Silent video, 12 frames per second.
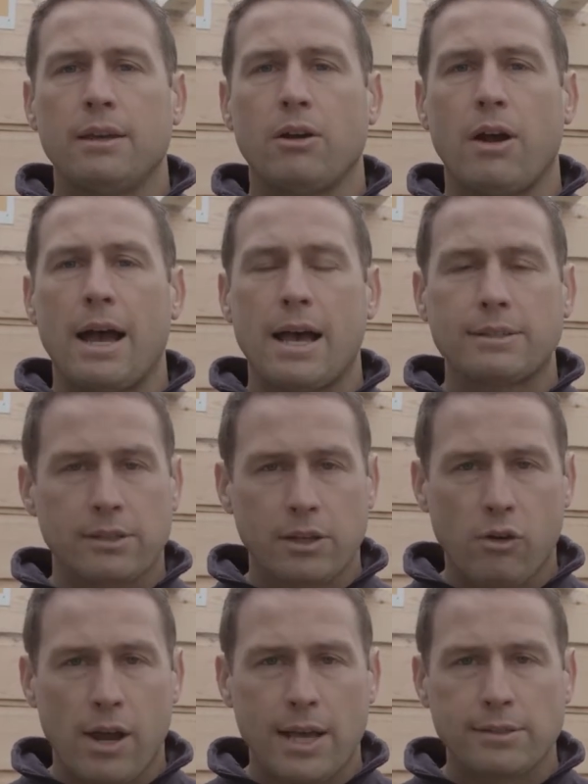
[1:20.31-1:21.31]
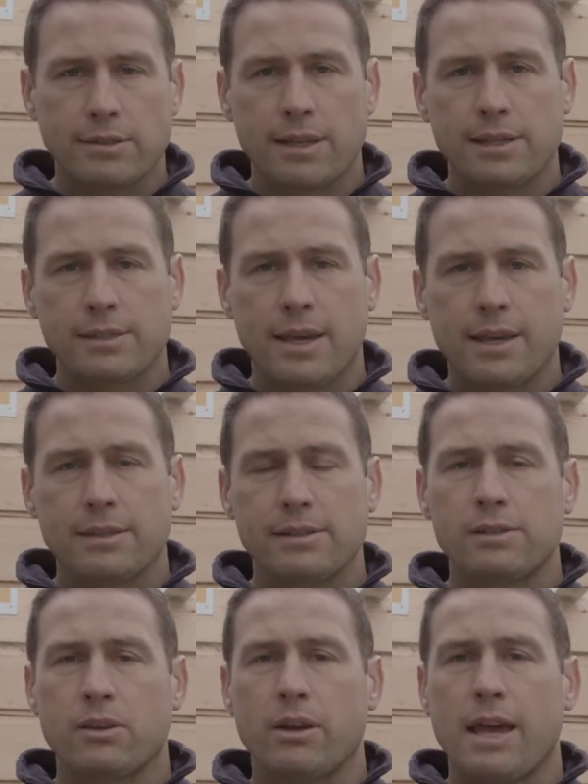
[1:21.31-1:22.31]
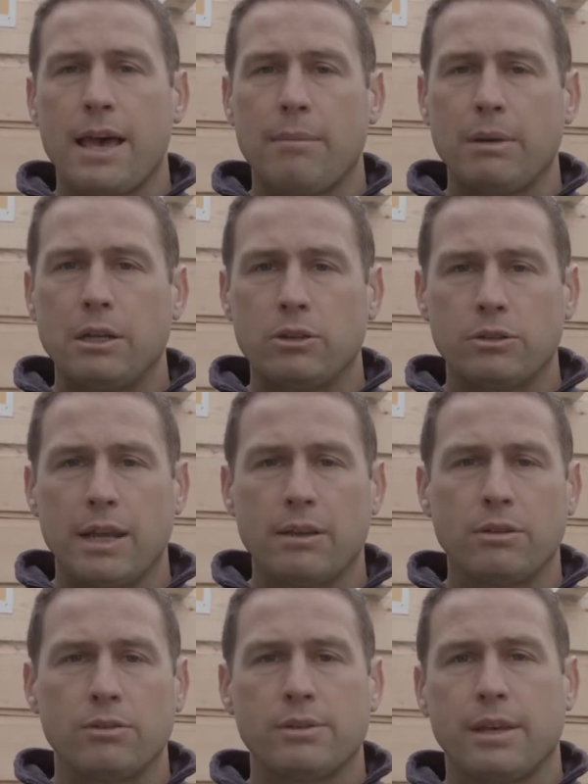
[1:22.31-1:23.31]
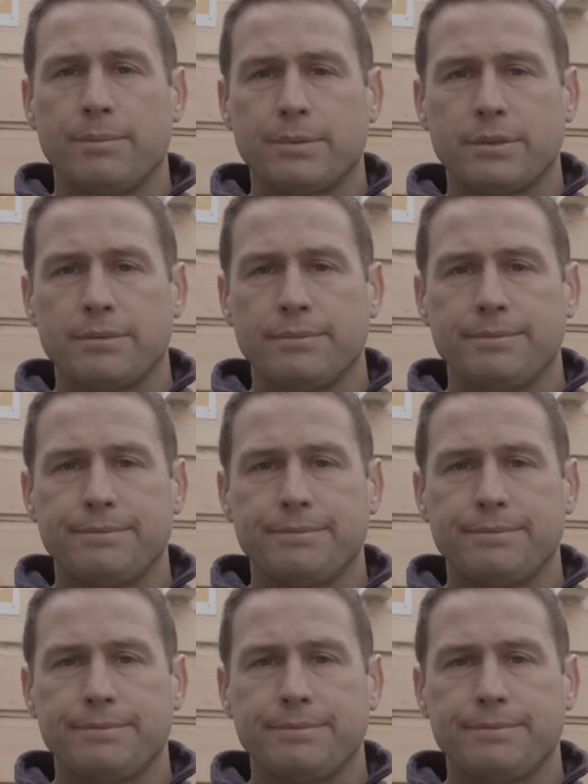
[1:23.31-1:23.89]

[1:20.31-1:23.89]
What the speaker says: or ass to the grass as they say, this is going to help loosen out those hips.